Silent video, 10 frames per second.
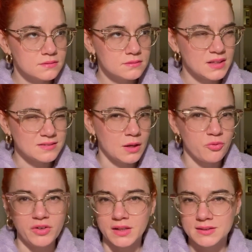that's how I'm
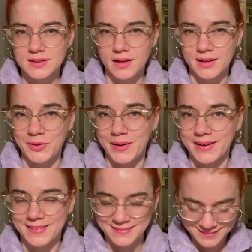feeling today
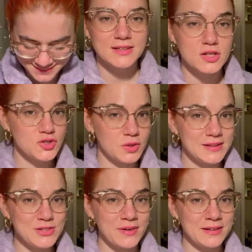anyway. So
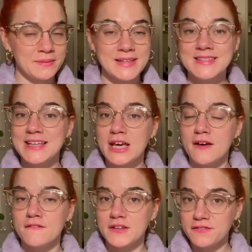let's randomize the
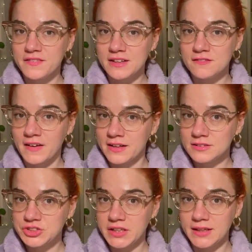fifth and final
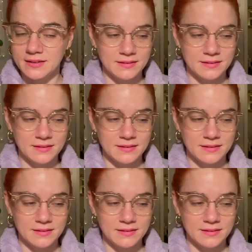shade.